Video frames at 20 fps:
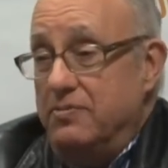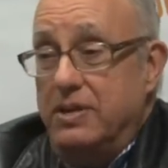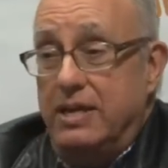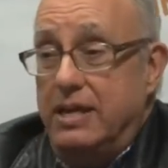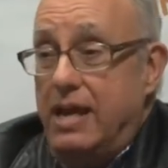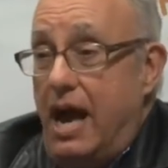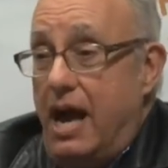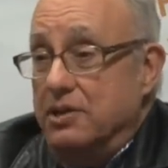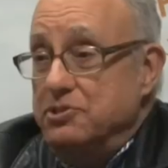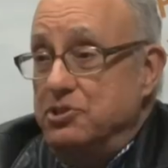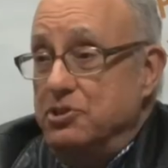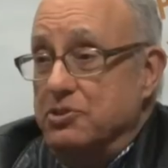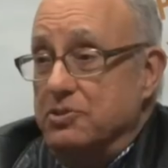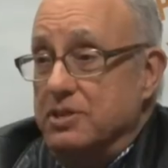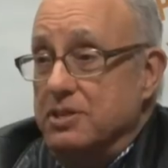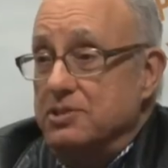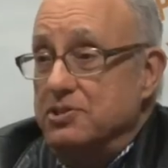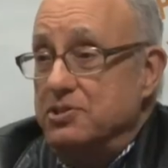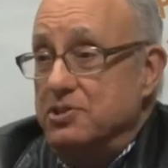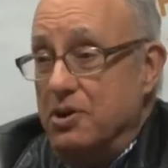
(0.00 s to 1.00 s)
any
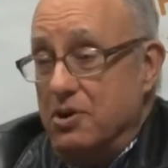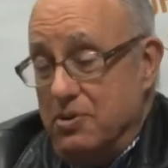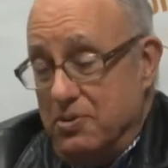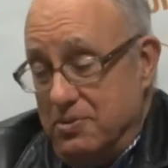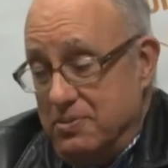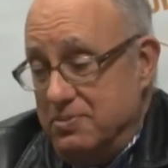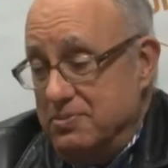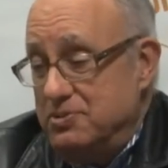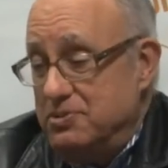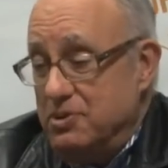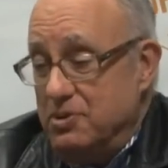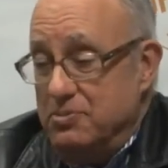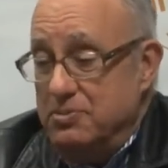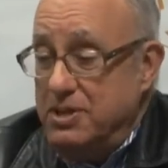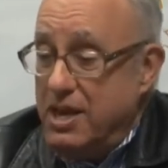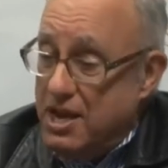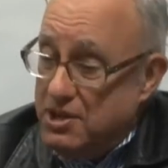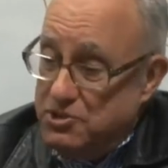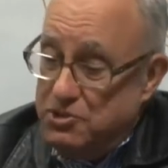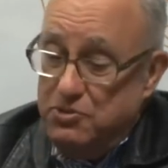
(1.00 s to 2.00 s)
assurance. So so
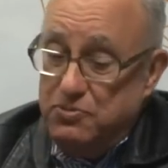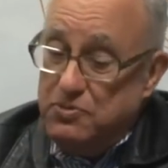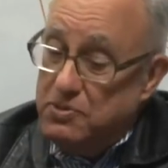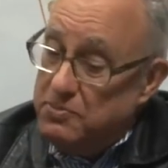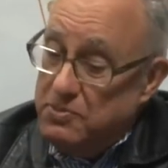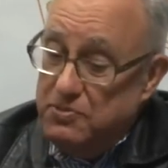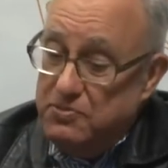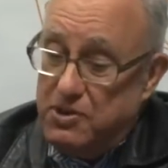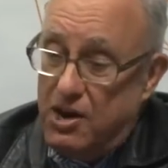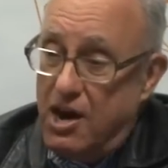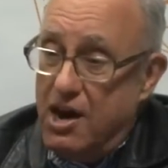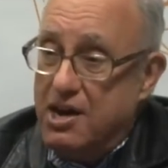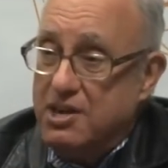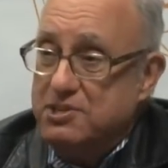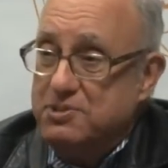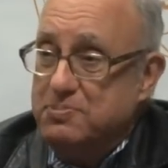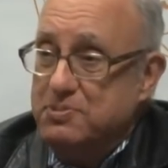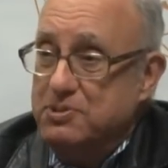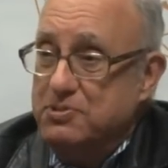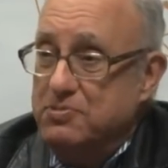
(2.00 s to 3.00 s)
yes, you've removed
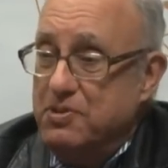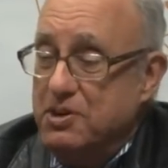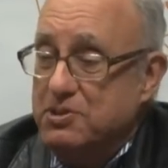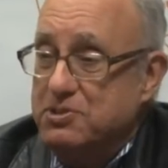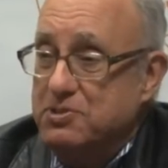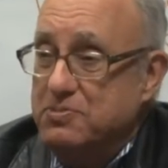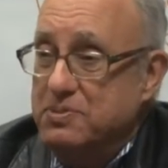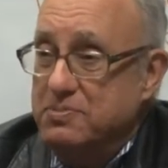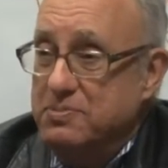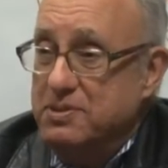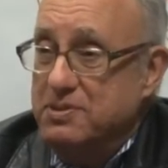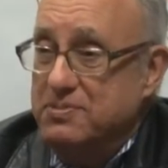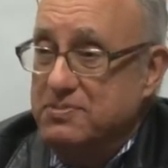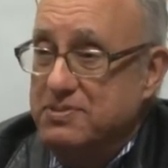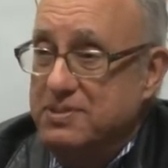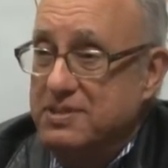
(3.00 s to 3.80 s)
costs, but you've also well, removed.